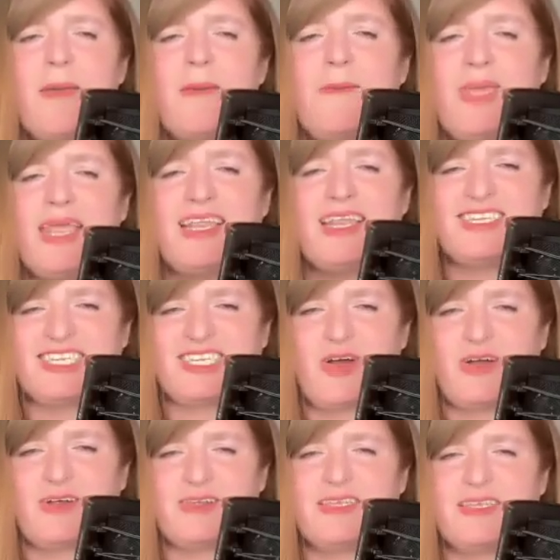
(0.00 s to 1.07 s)
media
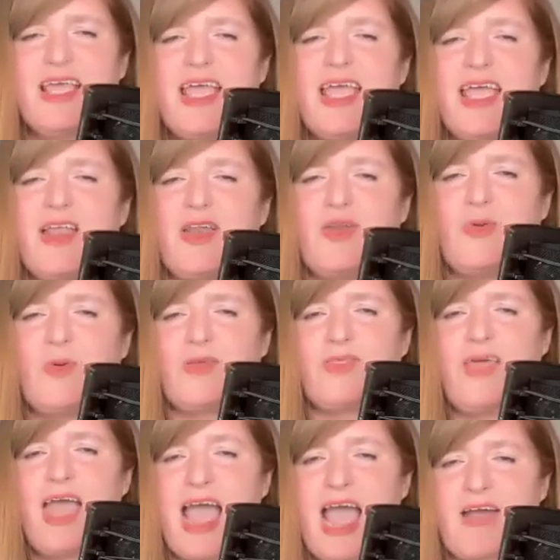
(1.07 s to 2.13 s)
stars in
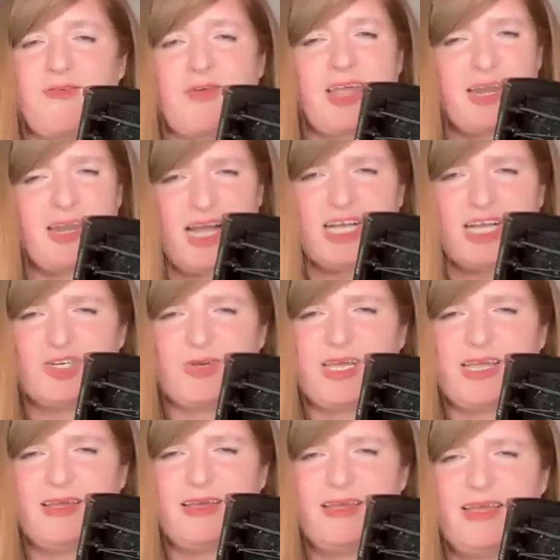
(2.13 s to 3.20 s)
North African country.